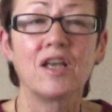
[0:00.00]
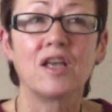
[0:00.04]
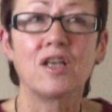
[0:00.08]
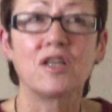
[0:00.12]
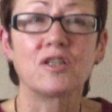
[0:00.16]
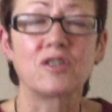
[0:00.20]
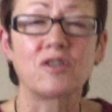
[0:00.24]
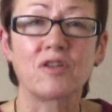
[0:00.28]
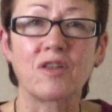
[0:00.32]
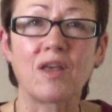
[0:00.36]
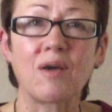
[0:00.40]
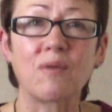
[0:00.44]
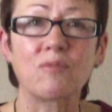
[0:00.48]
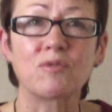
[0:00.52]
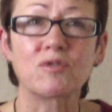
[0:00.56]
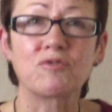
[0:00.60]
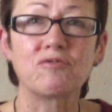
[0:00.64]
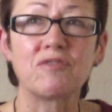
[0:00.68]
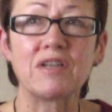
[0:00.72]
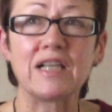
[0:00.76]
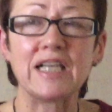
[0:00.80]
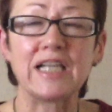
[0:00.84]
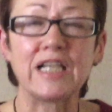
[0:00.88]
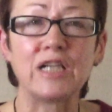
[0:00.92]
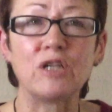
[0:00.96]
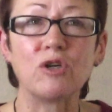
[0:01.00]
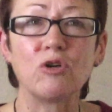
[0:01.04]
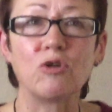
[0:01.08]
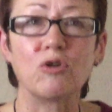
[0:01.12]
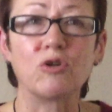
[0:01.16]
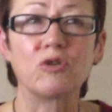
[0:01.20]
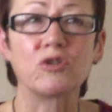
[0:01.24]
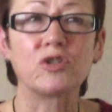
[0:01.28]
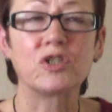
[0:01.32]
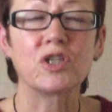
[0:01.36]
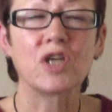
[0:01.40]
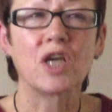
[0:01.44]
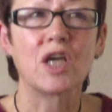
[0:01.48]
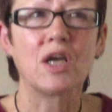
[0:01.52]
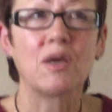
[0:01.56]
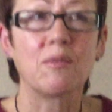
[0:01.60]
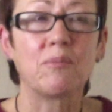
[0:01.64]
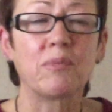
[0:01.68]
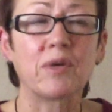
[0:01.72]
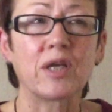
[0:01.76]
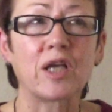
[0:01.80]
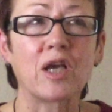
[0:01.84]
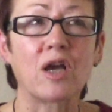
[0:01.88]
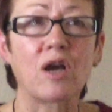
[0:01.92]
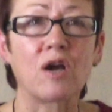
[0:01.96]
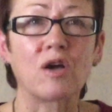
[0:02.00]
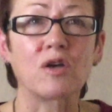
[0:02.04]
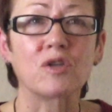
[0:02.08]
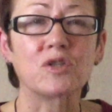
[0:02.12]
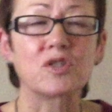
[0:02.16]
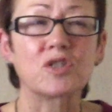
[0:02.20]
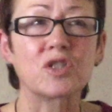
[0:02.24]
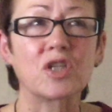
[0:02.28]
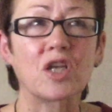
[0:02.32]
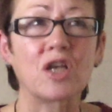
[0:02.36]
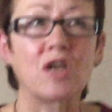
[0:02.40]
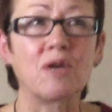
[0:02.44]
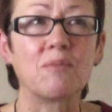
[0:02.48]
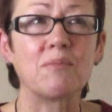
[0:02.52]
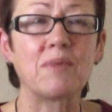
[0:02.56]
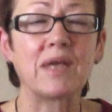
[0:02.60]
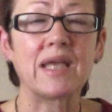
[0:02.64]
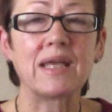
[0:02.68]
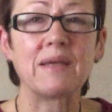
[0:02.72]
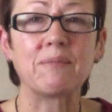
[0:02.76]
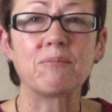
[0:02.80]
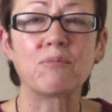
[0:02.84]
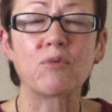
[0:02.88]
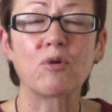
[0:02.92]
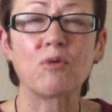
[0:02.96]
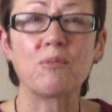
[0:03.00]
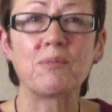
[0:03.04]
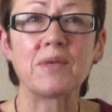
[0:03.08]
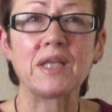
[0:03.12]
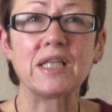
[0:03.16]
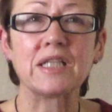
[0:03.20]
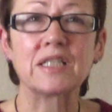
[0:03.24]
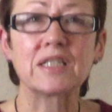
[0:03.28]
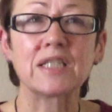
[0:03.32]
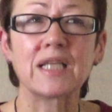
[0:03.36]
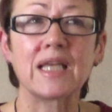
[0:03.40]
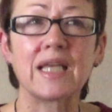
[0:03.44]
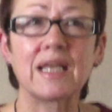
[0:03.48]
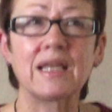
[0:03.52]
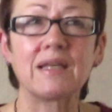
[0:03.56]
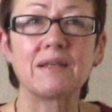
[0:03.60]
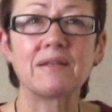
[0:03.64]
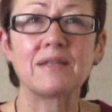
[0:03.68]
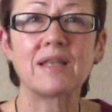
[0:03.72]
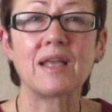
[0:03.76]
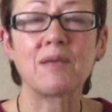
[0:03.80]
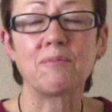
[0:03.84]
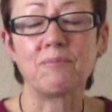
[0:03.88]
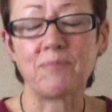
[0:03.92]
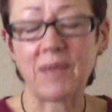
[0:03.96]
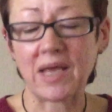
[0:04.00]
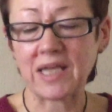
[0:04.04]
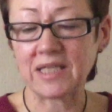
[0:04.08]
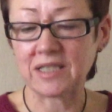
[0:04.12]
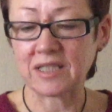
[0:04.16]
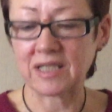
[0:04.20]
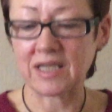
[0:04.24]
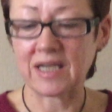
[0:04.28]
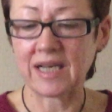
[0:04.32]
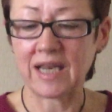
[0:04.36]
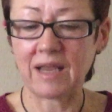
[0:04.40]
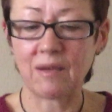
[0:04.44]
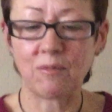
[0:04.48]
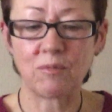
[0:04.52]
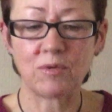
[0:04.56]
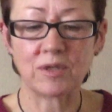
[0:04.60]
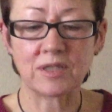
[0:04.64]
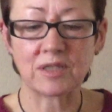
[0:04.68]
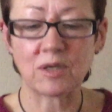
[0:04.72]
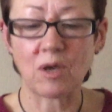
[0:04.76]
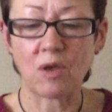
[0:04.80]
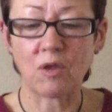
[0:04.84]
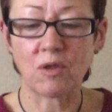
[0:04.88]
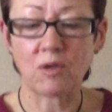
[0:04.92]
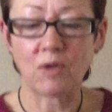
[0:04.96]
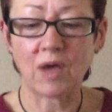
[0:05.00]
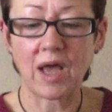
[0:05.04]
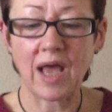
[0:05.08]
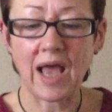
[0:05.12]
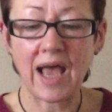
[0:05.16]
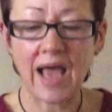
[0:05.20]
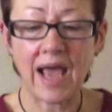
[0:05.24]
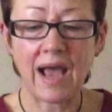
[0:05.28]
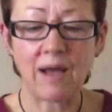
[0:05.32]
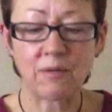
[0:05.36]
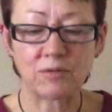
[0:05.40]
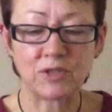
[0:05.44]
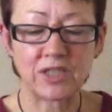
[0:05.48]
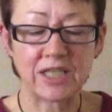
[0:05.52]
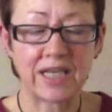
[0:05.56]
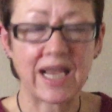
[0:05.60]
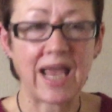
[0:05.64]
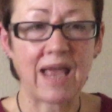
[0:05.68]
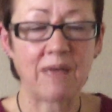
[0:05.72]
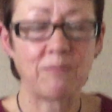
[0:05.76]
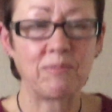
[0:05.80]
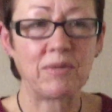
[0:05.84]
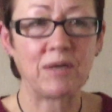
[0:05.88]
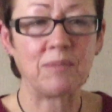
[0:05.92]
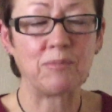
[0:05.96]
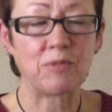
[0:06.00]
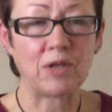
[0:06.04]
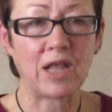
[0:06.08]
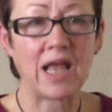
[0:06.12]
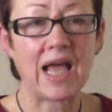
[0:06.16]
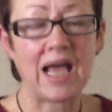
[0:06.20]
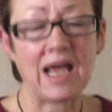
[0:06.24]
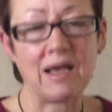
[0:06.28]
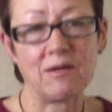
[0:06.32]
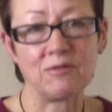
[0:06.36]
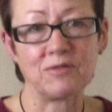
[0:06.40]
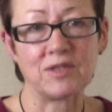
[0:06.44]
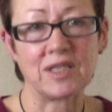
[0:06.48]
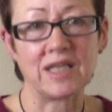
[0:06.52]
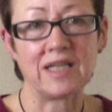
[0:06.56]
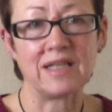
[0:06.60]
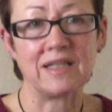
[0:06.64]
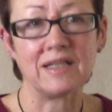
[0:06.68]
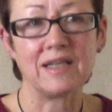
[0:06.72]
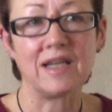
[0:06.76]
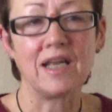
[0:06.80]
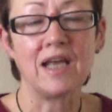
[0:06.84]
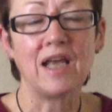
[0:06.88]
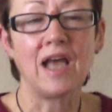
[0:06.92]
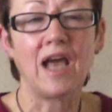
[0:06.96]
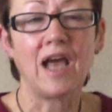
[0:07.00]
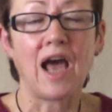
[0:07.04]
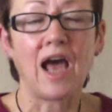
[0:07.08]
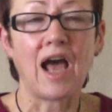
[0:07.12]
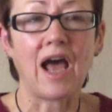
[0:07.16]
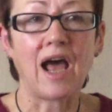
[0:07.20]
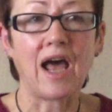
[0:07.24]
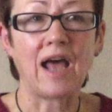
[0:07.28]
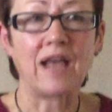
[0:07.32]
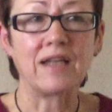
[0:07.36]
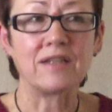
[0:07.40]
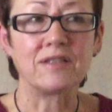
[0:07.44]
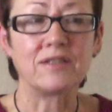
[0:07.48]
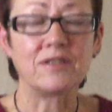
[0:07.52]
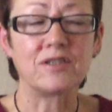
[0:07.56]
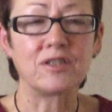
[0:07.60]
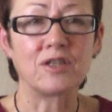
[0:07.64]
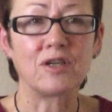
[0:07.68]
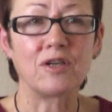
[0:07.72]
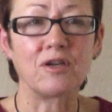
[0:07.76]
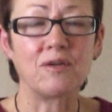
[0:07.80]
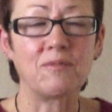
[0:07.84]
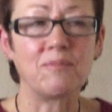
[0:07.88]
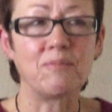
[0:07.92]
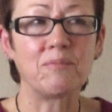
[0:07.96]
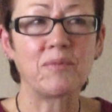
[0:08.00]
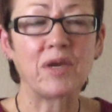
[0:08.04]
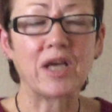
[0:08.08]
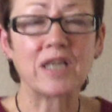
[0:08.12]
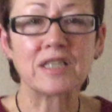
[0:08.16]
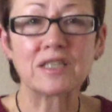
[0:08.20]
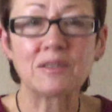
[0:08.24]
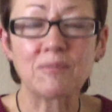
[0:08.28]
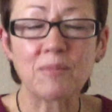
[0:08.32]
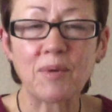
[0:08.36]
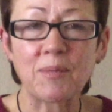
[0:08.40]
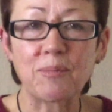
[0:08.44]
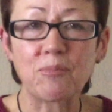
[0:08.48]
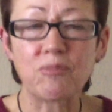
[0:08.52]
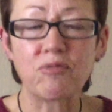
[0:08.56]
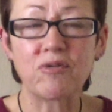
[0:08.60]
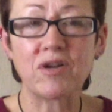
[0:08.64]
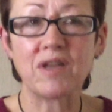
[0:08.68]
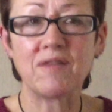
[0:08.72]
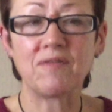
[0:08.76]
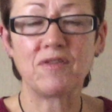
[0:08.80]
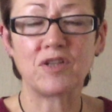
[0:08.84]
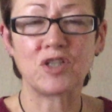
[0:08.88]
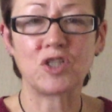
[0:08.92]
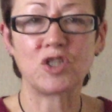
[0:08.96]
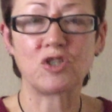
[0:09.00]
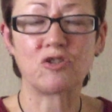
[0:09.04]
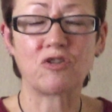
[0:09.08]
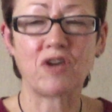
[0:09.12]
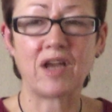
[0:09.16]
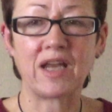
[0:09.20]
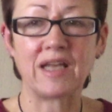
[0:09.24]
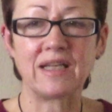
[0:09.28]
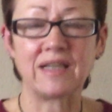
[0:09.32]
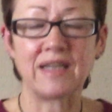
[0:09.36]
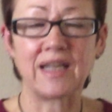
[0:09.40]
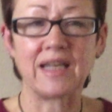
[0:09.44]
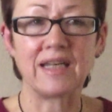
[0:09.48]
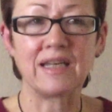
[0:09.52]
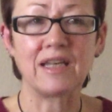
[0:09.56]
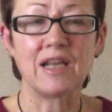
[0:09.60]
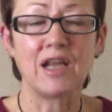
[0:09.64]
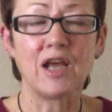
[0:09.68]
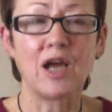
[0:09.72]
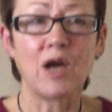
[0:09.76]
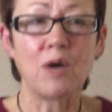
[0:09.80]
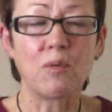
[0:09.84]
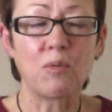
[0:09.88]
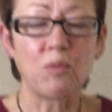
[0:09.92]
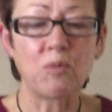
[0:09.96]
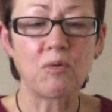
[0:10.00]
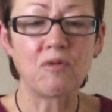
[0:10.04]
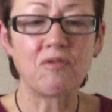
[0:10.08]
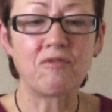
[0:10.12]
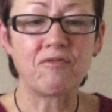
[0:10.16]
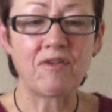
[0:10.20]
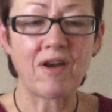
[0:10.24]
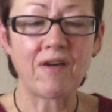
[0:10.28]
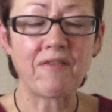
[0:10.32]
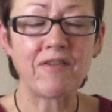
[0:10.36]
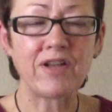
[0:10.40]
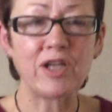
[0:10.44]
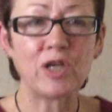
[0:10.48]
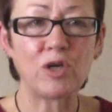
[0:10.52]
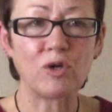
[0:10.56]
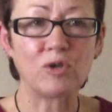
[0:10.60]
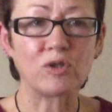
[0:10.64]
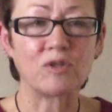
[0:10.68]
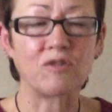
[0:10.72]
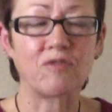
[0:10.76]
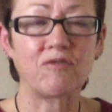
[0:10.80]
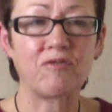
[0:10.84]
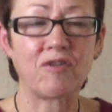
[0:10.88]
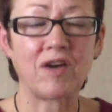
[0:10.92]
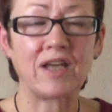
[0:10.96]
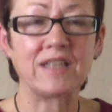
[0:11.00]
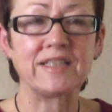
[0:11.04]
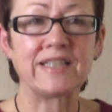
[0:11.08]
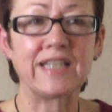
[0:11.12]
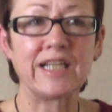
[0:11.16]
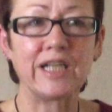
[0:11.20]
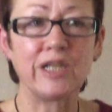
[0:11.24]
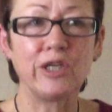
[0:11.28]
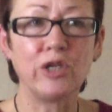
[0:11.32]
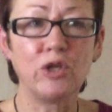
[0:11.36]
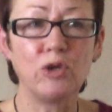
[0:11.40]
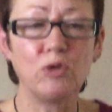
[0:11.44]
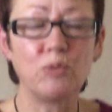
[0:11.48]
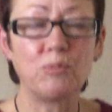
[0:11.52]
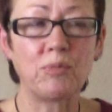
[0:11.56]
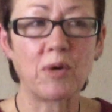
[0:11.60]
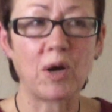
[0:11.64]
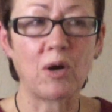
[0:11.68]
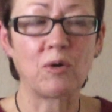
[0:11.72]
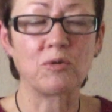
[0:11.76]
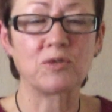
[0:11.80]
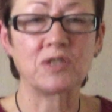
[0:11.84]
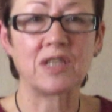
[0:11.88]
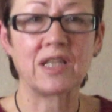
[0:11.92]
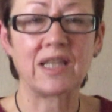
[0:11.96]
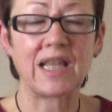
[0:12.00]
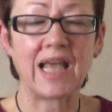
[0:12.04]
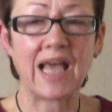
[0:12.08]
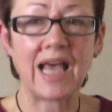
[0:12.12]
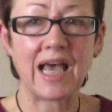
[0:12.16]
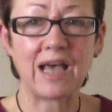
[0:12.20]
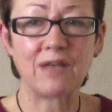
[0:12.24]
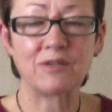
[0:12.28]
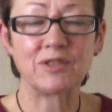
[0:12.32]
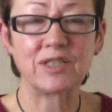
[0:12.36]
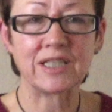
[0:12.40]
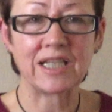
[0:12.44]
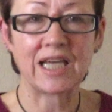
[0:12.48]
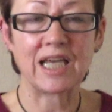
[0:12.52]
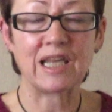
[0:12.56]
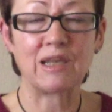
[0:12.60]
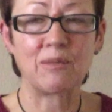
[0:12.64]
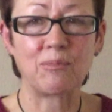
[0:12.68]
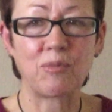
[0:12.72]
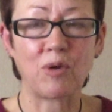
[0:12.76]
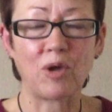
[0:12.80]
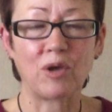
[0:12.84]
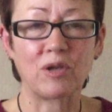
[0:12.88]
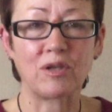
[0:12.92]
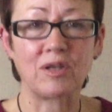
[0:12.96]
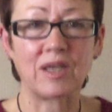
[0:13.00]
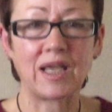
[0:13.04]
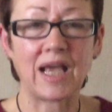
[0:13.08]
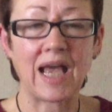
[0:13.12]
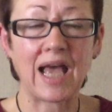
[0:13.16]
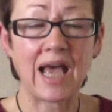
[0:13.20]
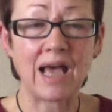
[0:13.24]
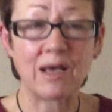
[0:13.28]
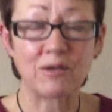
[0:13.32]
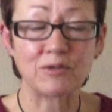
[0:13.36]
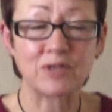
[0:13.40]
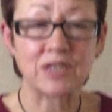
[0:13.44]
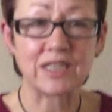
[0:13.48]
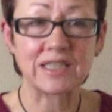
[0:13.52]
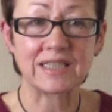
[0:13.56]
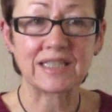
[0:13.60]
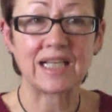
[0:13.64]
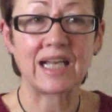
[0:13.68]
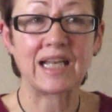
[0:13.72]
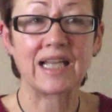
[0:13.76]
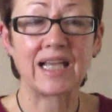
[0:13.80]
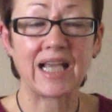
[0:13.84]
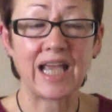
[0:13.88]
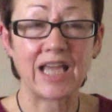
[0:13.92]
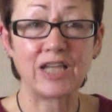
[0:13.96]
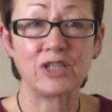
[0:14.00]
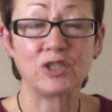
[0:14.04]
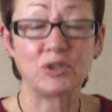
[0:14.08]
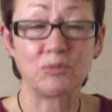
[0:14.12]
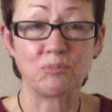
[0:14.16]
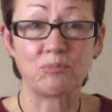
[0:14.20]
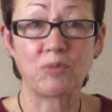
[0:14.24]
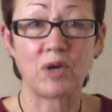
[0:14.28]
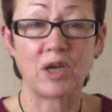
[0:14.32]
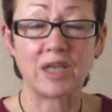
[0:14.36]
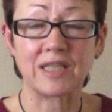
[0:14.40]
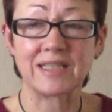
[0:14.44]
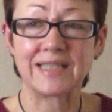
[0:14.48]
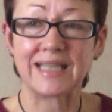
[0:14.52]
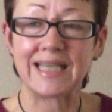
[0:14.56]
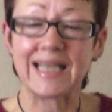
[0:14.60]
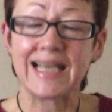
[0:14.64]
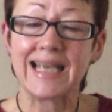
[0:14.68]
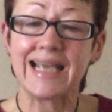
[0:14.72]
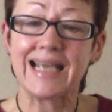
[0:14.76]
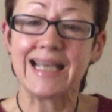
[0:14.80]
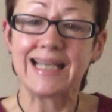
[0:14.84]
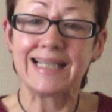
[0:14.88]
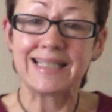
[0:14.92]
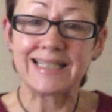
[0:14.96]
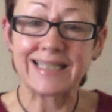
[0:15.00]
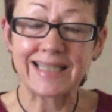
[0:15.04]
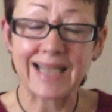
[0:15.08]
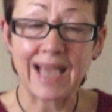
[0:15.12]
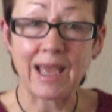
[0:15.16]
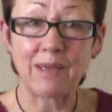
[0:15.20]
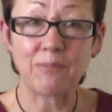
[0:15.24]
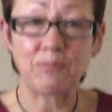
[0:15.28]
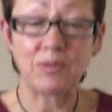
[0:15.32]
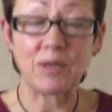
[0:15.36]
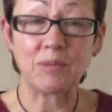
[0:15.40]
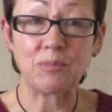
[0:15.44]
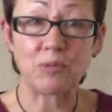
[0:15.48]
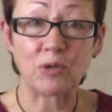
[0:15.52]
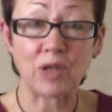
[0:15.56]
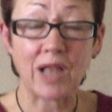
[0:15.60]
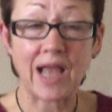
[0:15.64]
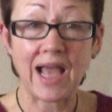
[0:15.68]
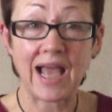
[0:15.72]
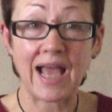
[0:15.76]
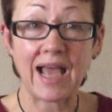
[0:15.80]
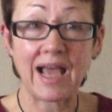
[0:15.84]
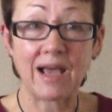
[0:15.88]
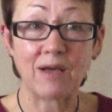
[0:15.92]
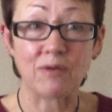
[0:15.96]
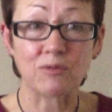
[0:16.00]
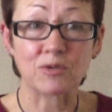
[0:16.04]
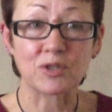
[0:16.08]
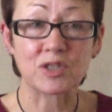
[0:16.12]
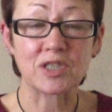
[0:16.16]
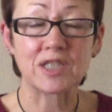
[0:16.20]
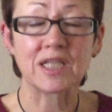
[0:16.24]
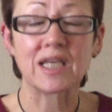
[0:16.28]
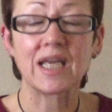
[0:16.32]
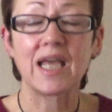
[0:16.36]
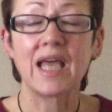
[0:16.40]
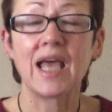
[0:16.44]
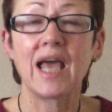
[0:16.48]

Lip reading: So that was really good because it brought me into it was how to get people housing, and because of my previous training, we were very good at finding loopholes in the housing's allocation policy to get people housed.